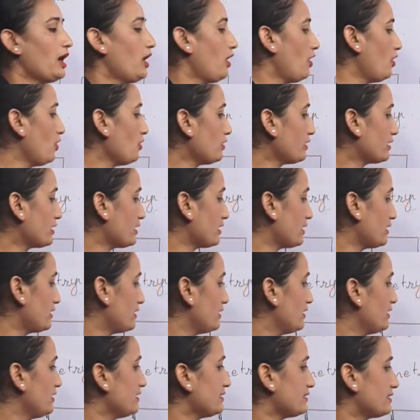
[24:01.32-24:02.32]
Okay,
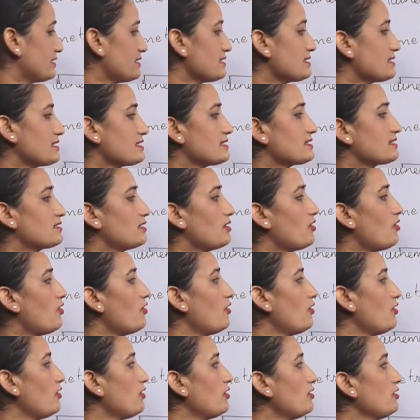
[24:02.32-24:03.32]
this is
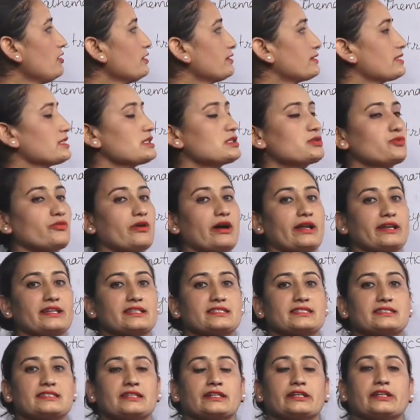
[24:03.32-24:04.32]
this one
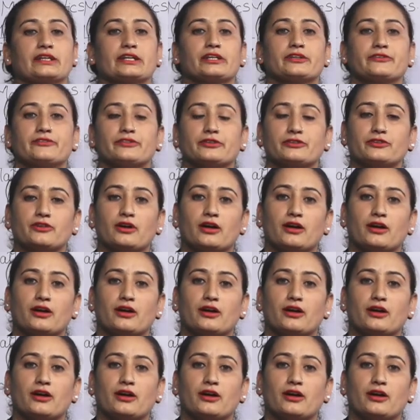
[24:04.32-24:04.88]
is the review